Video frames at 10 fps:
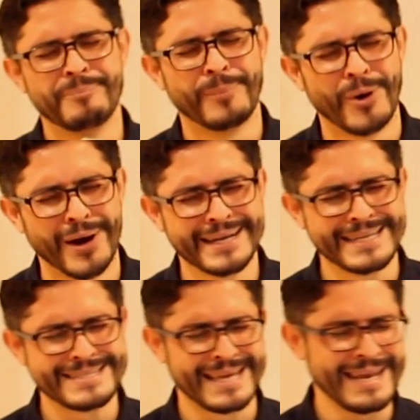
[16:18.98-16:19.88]
more
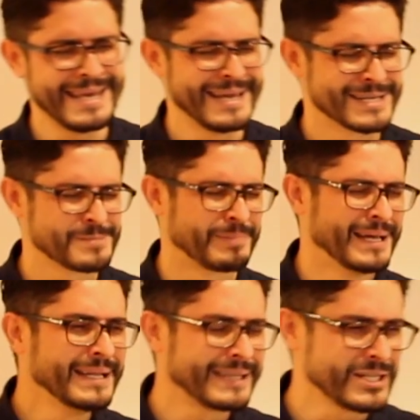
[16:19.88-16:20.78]
than 10 years,
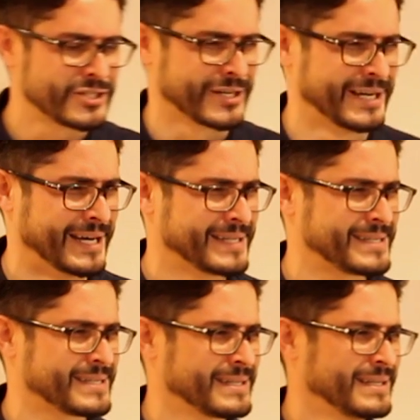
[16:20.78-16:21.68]
planting church.
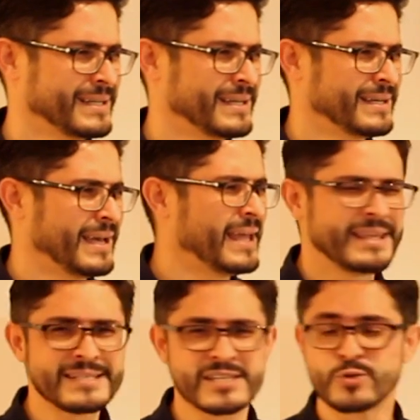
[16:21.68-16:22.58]

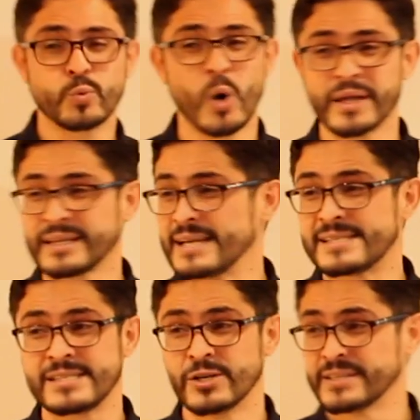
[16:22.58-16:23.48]
And this is what I
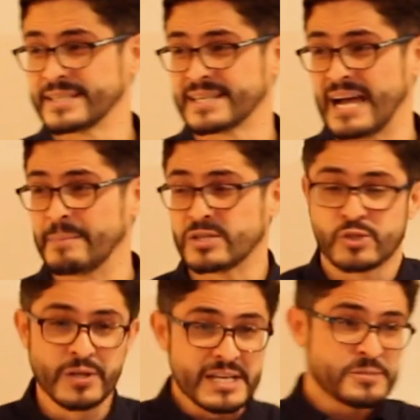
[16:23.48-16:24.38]
see all the time.
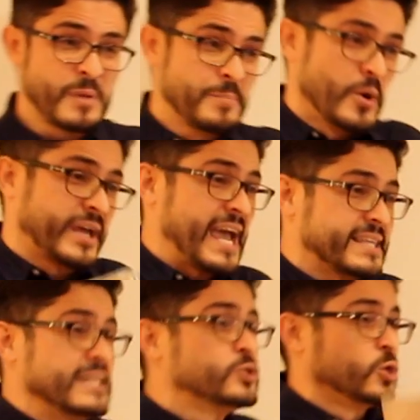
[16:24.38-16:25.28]
As soon as people
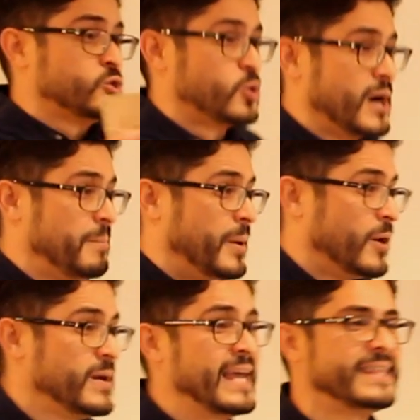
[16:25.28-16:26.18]
get into
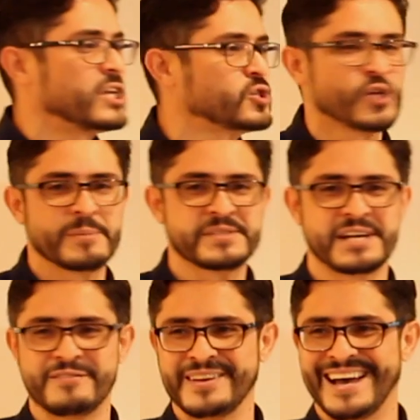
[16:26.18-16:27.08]
trouble, they stop
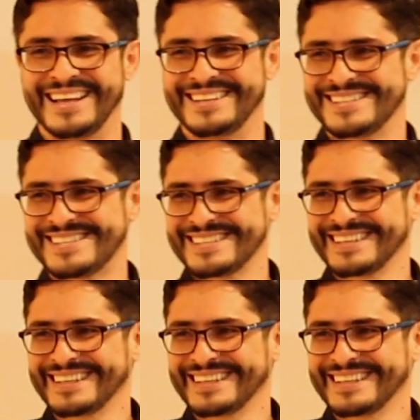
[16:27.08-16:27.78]
serving others.